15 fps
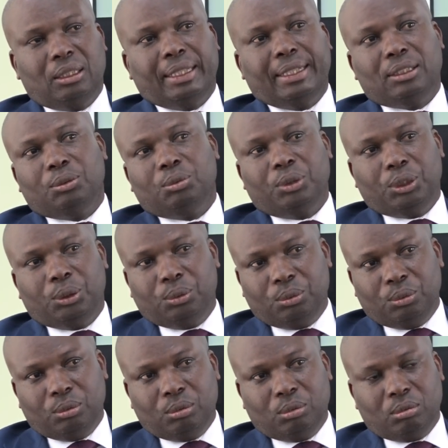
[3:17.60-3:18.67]
And that we
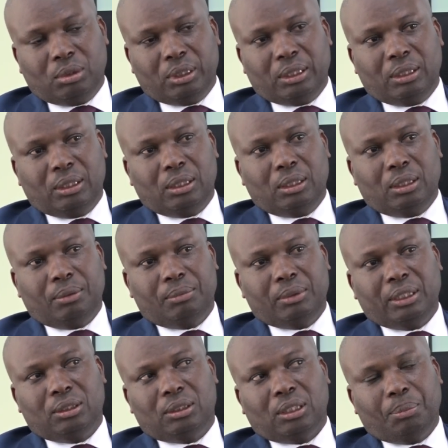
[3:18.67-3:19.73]
do
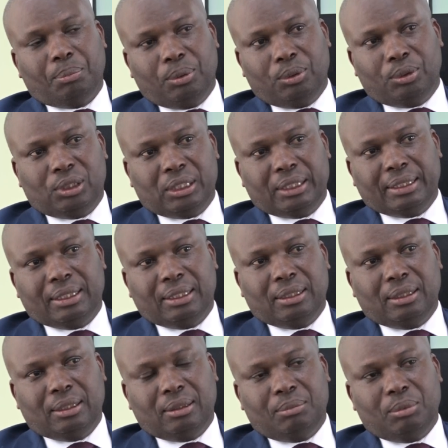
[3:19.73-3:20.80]
and support,
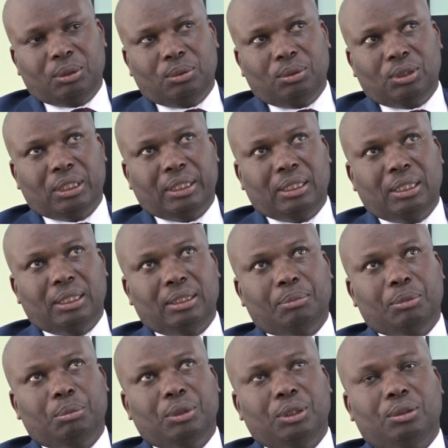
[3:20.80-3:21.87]
because at
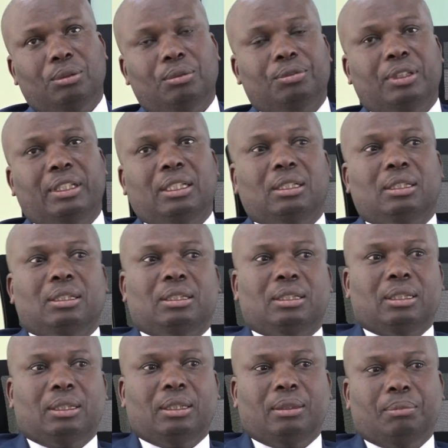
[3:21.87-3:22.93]
the moment you find
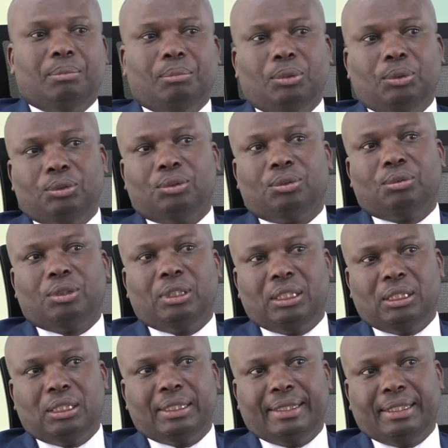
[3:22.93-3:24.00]
that most
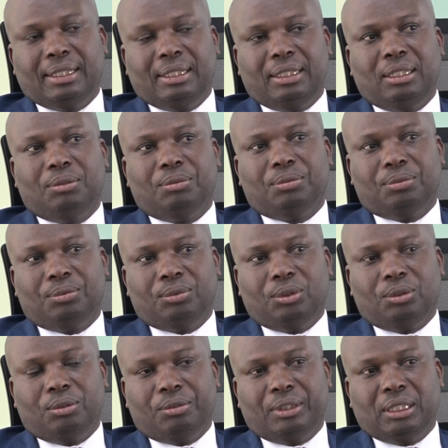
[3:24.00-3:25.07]
students leave
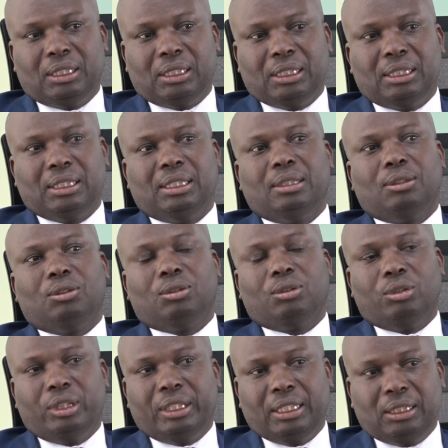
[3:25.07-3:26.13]
university or
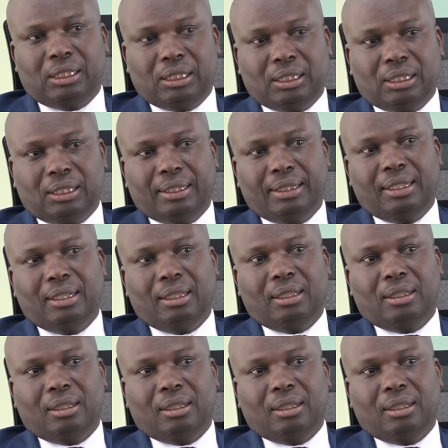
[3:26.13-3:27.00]
colleges